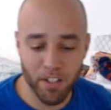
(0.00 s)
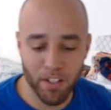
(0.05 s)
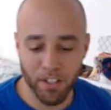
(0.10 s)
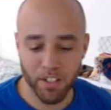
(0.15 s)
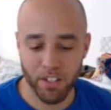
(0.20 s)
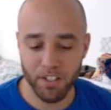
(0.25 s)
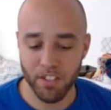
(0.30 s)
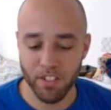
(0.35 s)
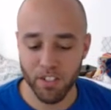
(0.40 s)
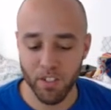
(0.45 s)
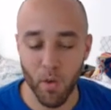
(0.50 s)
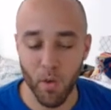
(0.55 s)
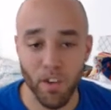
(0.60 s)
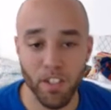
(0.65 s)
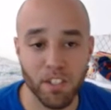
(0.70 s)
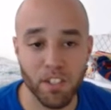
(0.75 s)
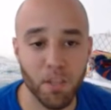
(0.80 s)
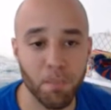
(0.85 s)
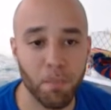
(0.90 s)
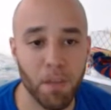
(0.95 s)
This is
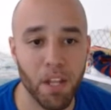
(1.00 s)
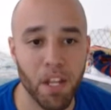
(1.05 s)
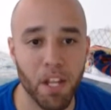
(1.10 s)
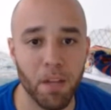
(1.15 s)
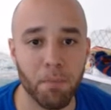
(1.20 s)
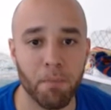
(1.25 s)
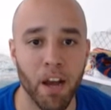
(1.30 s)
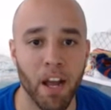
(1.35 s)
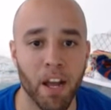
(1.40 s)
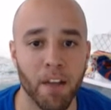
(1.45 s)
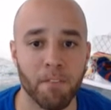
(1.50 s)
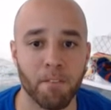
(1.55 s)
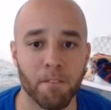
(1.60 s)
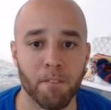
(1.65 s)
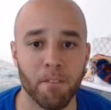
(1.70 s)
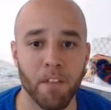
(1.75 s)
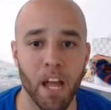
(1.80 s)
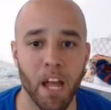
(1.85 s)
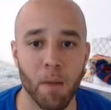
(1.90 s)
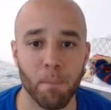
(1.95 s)
going to be my
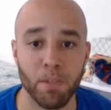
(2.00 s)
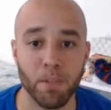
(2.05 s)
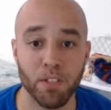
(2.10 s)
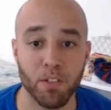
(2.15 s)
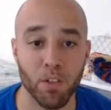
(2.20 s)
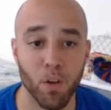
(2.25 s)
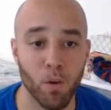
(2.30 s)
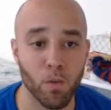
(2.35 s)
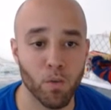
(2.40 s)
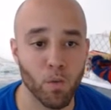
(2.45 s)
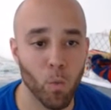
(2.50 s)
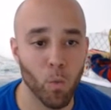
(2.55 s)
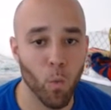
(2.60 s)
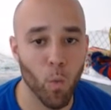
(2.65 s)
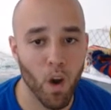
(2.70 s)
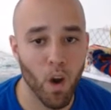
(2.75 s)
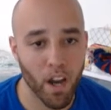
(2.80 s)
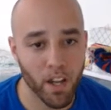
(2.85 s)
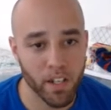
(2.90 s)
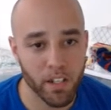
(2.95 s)
episode
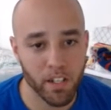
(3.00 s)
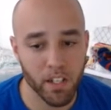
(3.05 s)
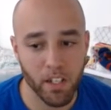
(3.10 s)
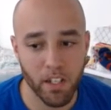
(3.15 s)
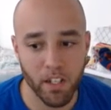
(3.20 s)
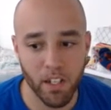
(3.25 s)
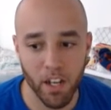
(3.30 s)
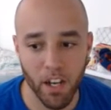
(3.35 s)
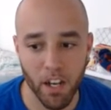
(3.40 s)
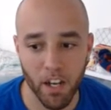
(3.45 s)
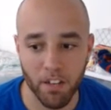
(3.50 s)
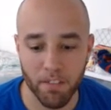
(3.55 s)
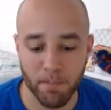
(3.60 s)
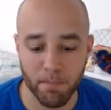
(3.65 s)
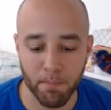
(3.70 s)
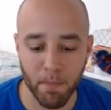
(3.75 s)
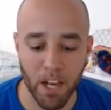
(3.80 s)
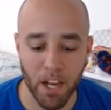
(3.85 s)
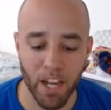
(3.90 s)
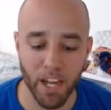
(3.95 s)
1 of
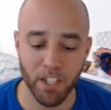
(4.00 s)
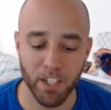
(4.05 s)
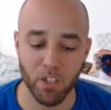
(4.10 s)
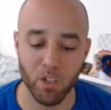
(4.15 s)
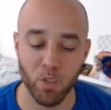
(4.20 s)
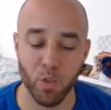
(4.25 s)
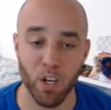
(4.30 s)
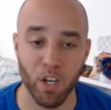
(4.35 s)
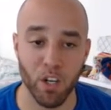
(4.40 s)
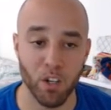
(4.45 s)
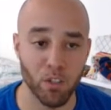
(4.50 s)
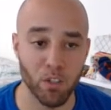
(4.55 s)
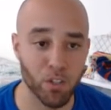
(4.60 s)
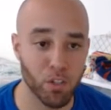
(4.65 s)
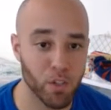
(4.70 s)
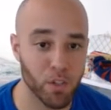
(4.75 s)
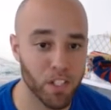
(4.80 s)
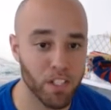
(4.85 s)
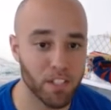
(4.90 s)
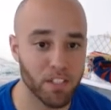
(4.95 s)
my Trick or
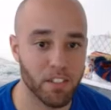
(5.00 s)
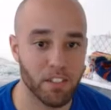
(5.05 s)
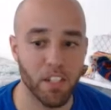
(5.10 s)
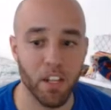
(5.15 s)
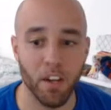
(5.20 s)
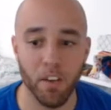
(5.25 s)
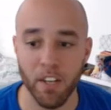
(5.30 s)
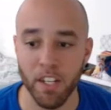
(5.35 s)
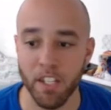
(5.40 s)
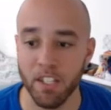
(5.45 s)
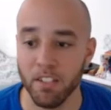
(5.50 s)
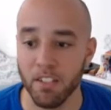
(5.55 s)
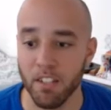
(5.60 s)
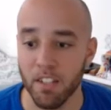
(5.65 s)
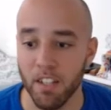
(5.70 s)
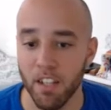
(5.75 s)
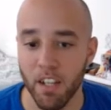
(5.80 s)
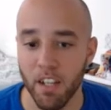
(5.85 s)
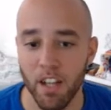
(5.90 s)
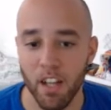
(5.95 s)
Treat series.
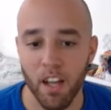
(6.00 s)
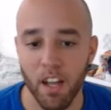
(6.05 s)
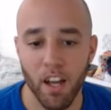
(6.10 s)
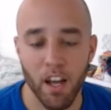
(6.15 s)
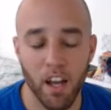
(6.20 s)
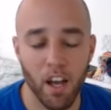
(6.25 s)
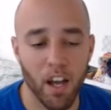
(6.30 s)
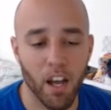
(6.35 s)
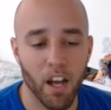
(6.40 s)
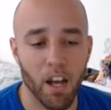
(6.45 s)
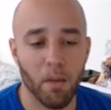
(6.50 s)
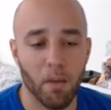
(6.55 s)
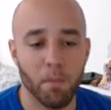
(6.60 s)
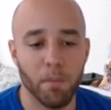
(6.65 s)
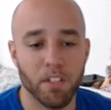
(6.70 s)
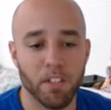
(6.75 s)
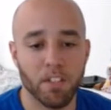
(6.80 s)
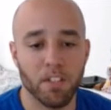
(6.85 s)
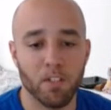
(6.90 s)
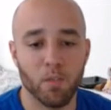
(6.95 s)

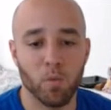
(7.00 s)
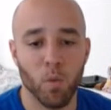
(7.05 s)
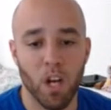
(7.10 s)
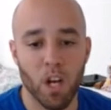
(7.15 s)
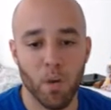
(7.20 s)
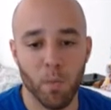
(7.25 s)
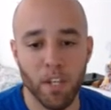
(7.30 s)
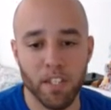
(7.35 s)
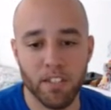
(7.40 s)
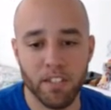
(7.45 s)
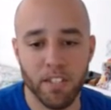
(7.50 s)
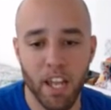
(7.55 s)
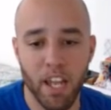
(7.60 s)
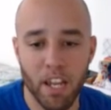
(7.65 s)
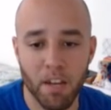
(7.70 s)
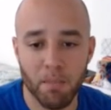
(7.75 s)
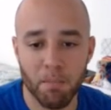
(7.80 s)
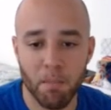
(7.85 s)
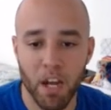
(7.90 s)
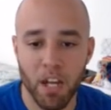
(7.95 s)
This is where we
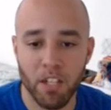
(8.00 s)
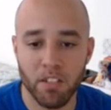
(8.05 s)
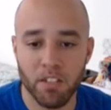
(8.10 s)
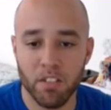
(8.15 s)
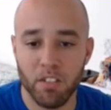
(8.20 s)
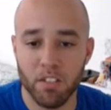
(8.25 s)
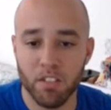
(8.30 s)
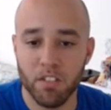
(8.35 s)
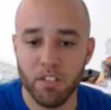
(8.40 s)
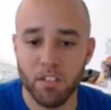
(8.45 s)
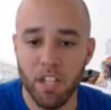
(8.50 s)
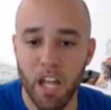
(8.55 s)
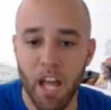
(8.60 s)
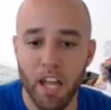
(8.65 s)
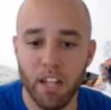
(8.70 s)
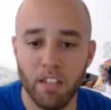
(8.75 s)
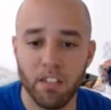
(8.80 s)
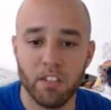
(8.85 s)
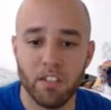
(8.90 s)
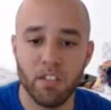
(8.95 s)
take monsters
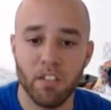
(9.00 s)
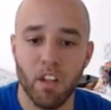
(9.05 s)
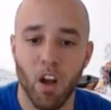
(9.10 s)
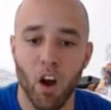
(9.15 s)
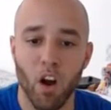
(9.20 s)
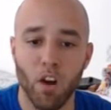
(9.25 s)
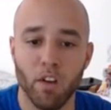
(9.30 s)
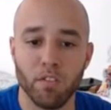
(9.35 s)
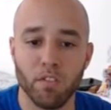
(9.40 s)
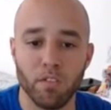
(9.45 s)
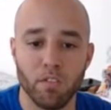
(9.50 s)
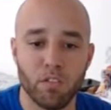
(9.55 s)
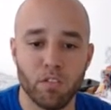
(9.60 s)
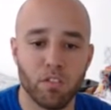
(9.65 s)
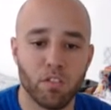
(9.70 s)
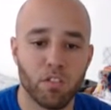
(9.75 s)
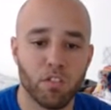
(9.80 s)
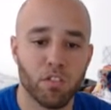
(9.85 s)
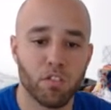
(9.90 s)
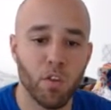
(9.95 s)
that aren't
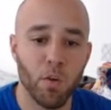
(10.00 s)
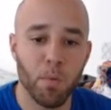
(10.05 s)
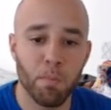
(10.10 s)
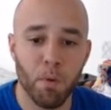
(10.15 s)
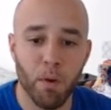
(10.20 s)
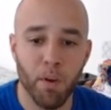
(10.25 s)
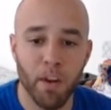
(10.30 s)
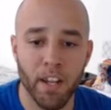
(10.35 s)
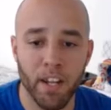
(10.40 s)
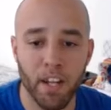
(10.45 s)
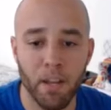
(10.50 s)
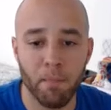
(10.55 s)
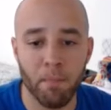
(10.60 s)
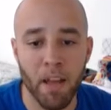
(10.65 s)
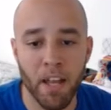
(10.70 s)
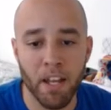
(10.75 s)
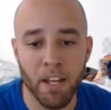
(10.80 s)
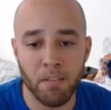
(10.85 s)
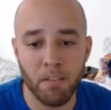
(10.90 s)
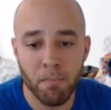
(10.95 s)
super in the
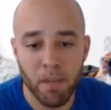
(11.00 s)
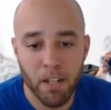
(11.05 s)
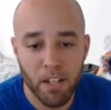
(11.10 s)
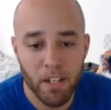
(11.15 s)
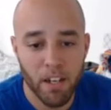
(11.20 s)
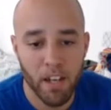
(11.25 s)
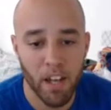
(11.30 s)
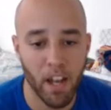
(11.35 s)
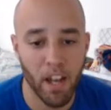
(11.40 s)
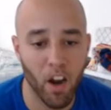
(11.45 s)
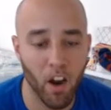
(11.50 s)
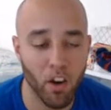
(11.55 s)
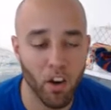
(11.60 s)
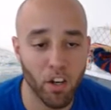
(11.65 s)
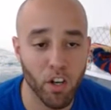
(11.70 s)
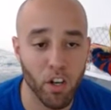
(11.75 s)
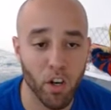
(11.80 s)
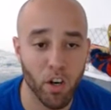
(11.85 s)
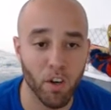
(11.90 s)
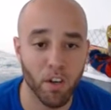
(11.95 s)
meta, but are
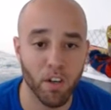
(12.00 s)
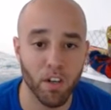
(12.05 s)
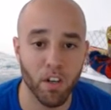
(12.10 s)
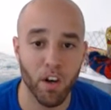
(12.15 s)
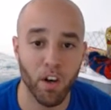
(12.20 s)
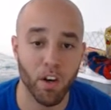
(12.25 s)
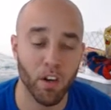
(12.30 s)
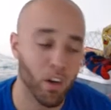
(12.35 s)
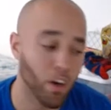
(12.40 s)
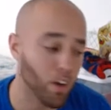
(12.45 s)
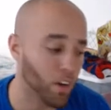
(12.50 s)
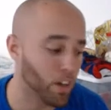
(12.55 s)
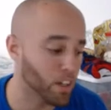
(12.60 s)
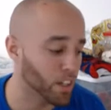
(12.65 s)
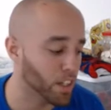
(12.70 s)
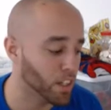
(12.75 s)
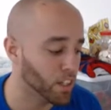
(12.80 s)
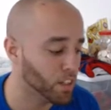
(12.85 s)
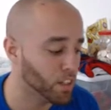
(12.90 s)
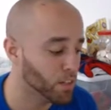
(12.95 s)

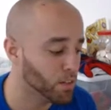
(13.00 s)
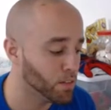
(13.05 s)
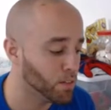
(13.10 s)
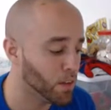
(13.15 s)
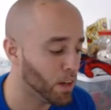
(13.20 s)
currently